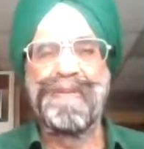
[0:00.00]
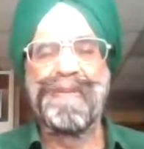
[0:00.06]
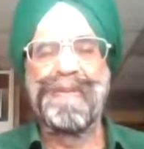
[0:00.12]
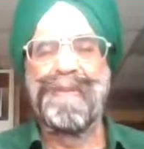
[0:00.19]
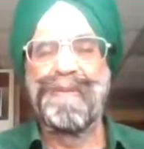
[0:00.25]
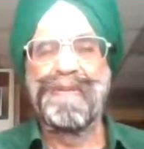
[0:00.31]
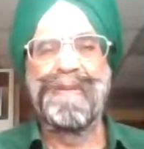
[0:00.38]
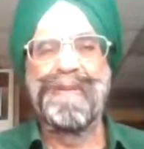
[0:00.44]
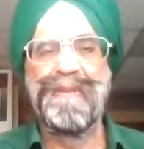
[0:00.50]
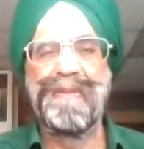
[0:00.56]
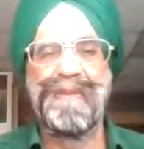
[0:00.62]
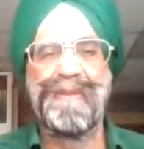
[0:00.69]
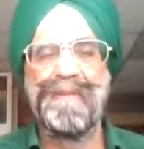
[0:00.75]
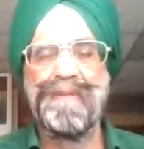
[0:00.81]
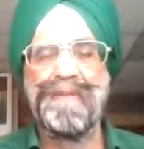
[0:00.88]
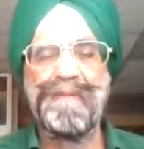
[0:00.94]
count
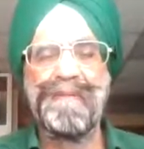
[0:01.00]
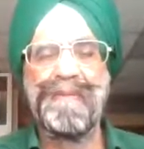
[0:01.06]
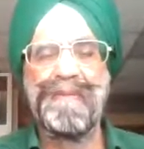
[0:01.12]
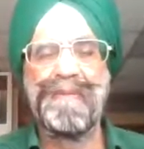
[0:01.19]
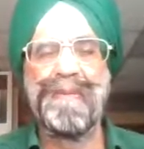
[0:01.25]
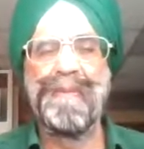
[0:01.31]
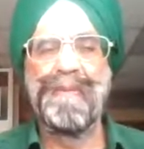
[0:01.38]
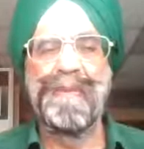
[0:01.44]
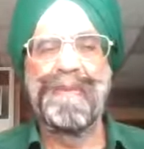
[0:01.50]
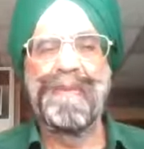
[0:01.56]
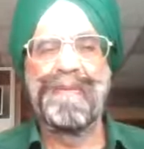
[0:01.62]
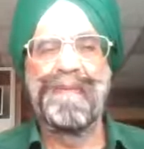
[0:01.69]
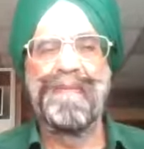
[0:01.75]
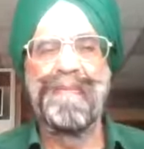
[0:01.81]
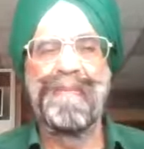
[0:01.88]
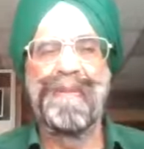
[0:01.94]
under so
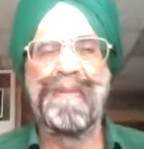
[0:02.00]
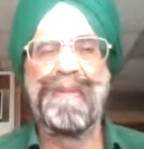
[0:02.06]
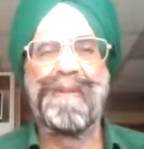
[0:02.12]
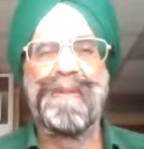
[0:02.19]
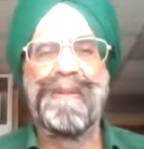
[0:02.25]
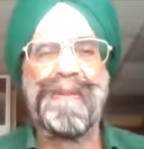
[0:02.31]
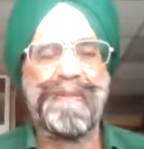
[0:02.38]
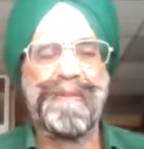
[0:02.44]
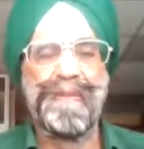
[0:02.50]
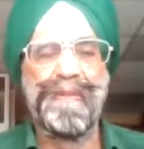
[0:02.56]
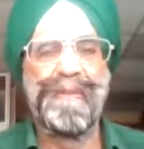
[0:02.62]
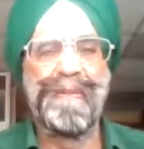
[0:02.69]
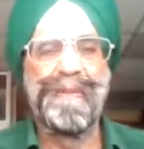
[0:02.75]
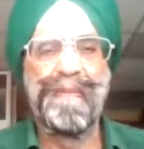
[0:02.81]
many hymns.